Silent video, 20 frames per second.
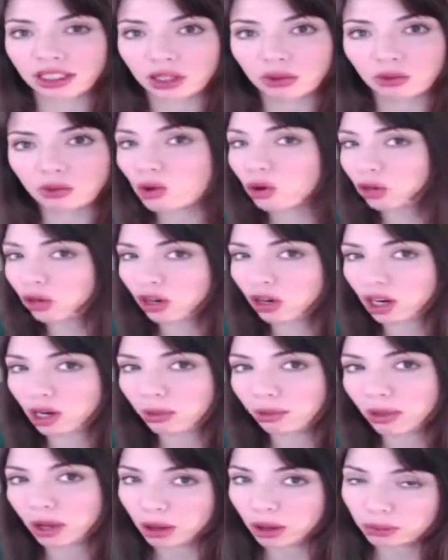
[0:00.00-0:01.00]
a war
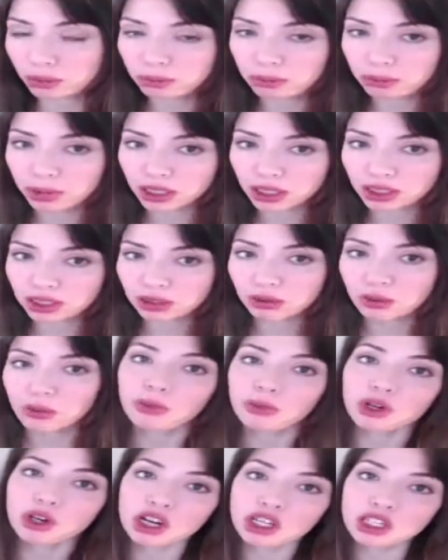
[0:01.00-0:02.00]
crime. But
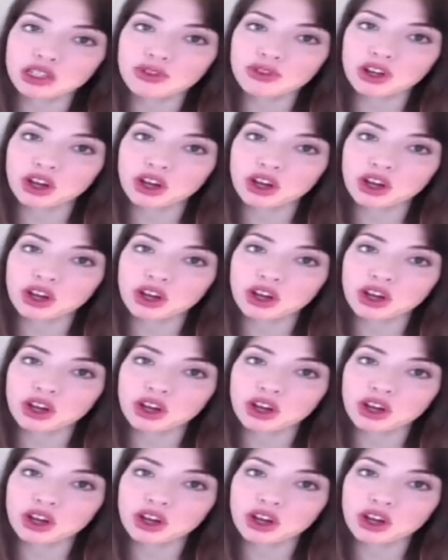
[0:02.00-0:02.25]
because of the